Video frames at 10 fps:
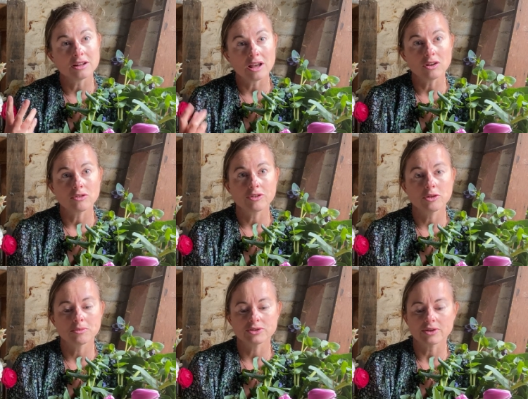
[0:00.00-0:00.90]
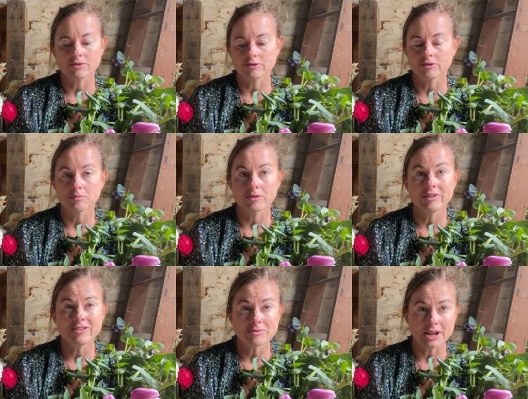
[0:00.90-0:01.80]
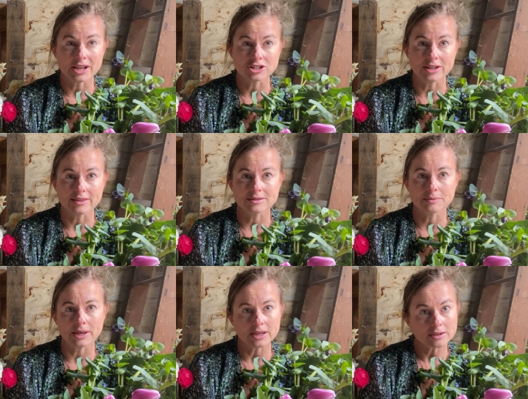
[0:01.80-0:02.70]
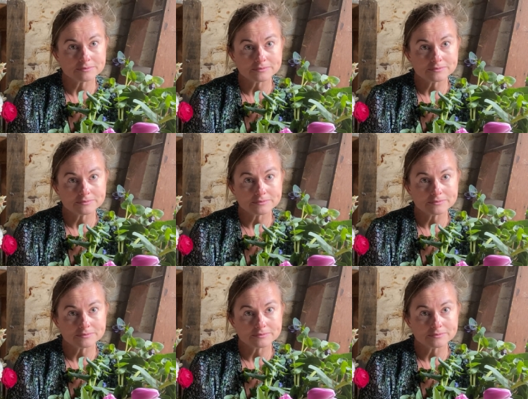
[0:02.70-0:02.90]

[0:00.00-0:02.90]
a lot of whom are suffering from bereavement actually this week,